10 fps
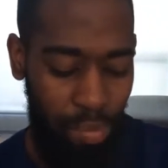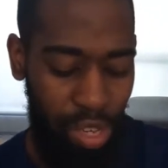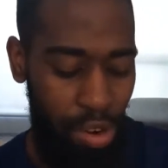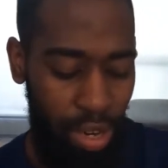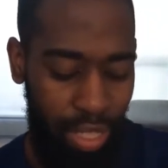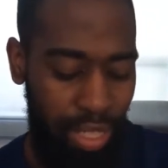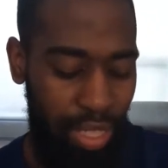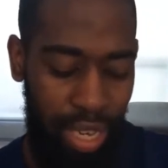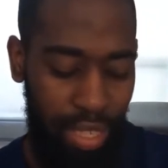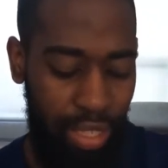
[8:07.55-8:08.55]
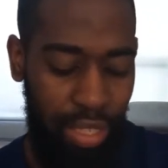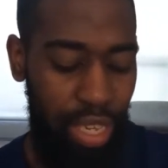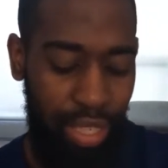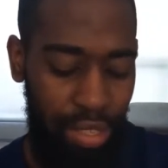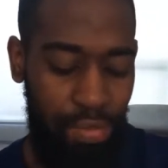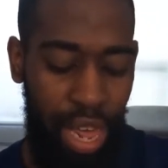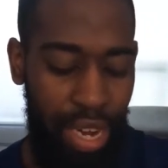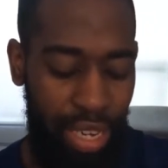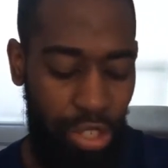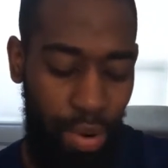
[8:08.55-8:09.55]
You know, and it's things of
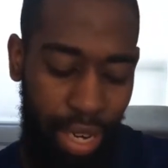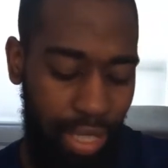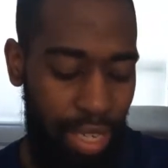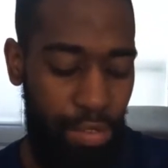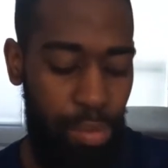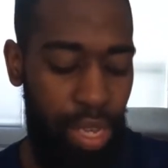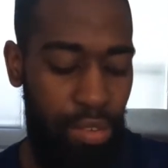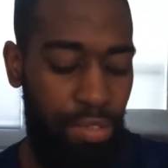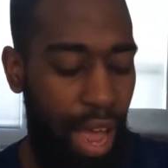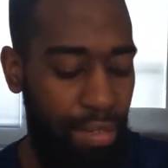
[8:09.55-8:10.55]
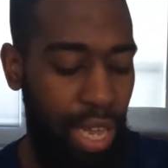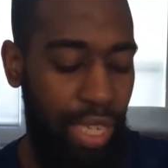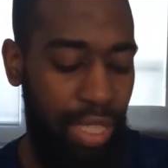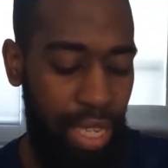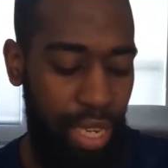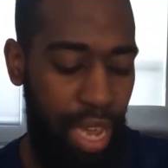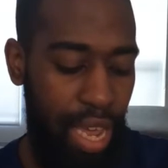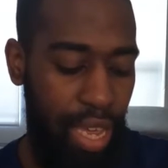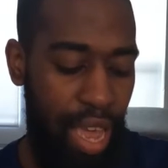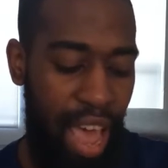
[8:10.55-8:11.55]
that nature, right? It's giving me 5K,
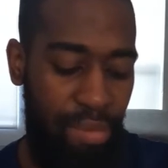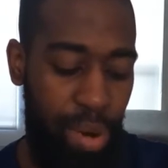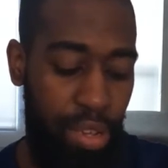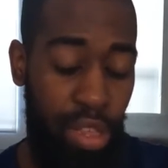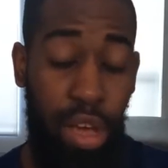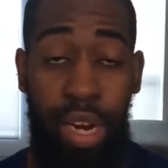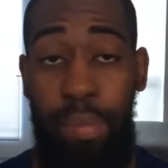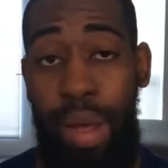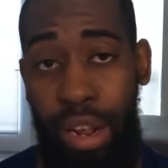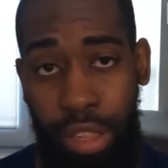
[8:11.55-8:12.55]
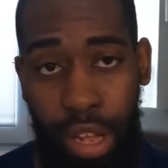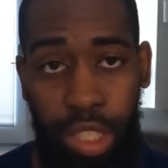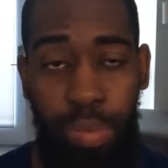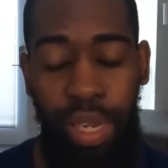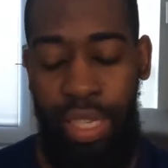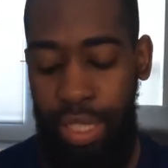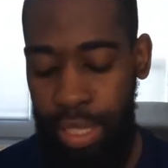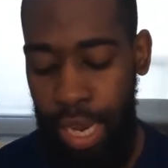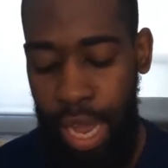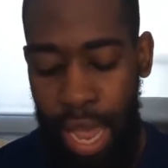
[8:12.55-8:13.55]
10K, half marathon and marathon splits.